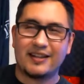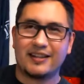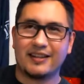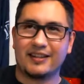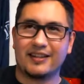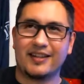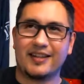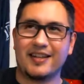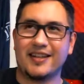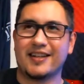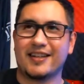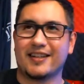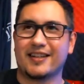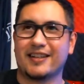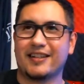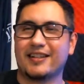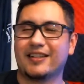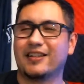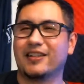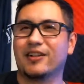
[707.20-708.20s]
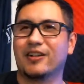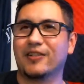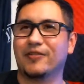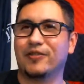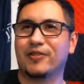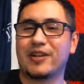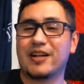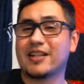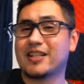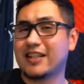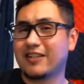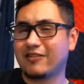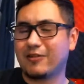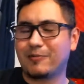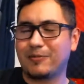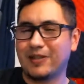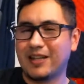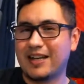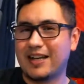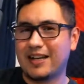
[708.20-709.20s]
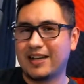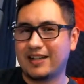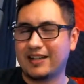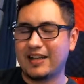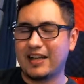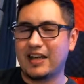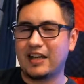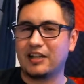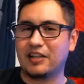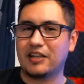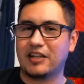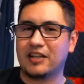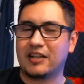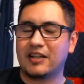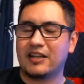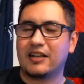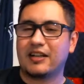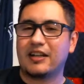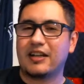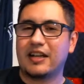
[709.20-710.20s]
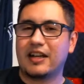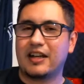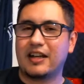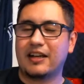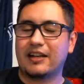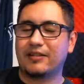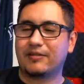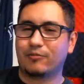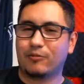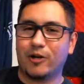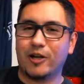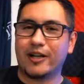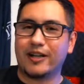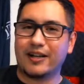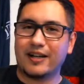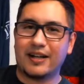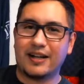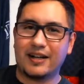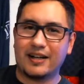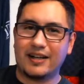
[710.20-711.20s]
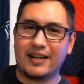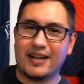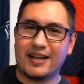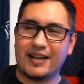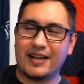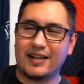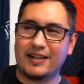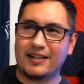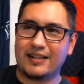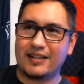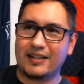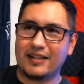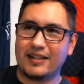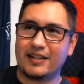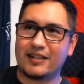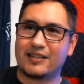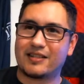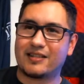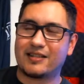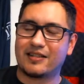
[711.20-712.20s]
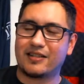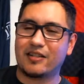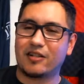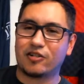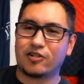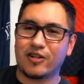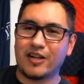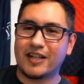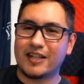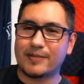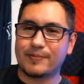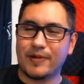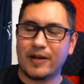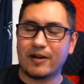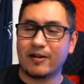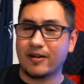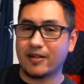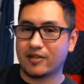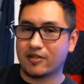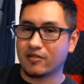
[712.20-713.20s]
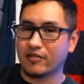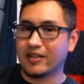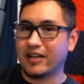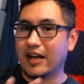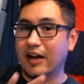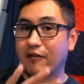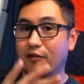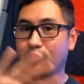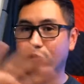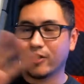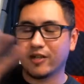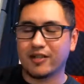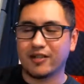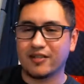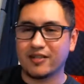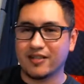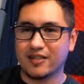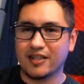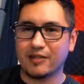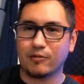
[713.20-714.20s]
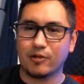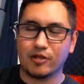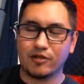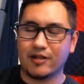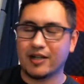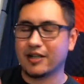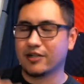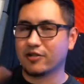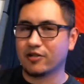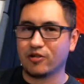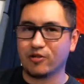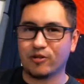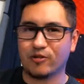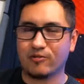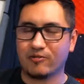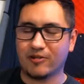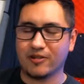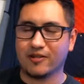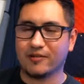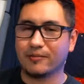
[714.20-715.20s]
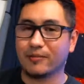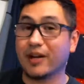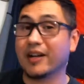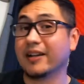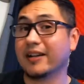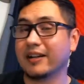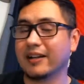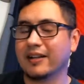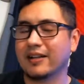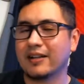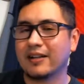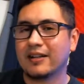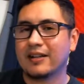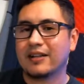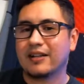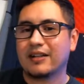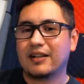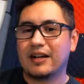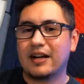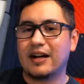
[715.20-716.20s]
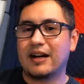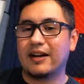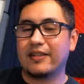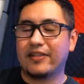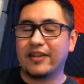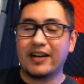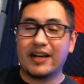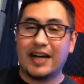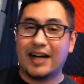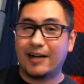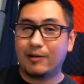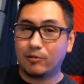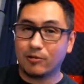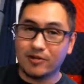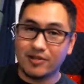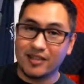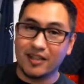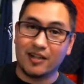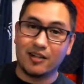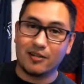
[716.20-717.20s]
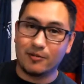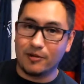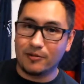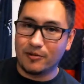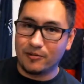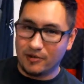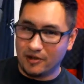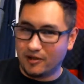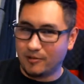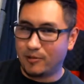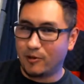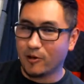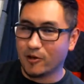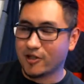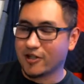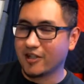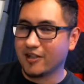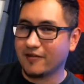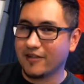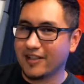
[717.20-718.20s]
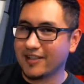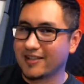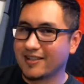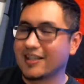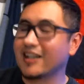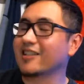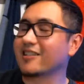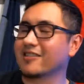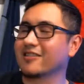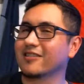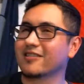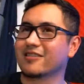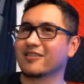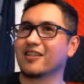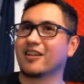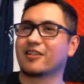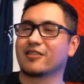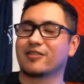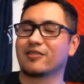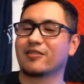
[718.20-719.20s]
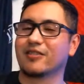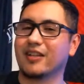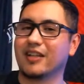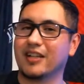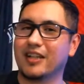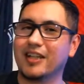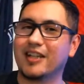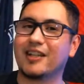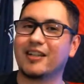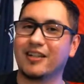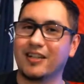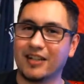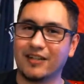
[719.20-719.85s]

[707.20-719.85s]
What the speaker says: like, if you guys have a plan and whatnot, and it's, transparent so that everyone can see what you guys are doing with the money, then I will sell a portion of his Tesla stock so that he can